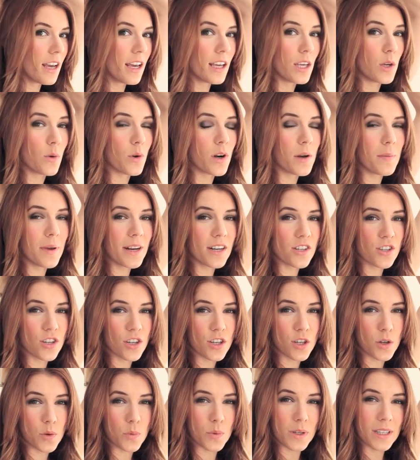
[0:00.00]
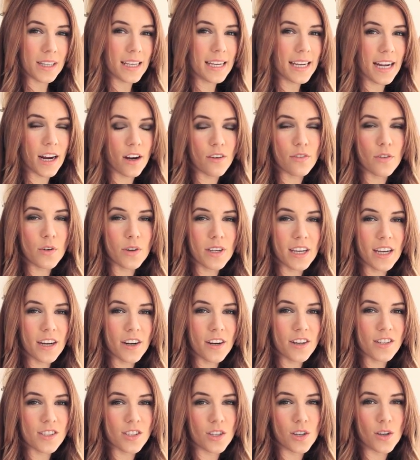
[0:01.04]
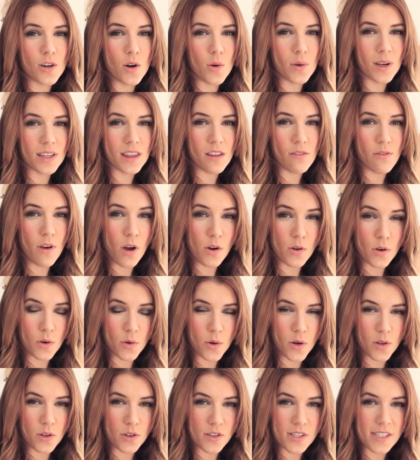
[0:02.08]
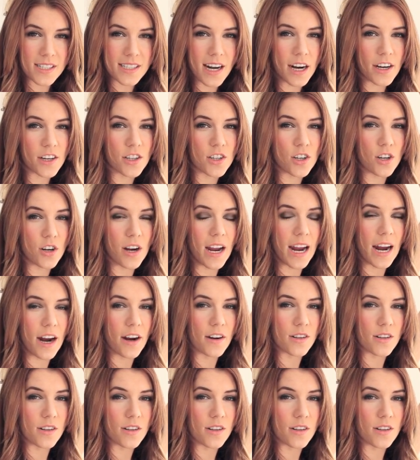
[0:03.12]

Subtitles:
You wanna make sure you're really careful here so you don't get the Velcro roller stuck in your hair.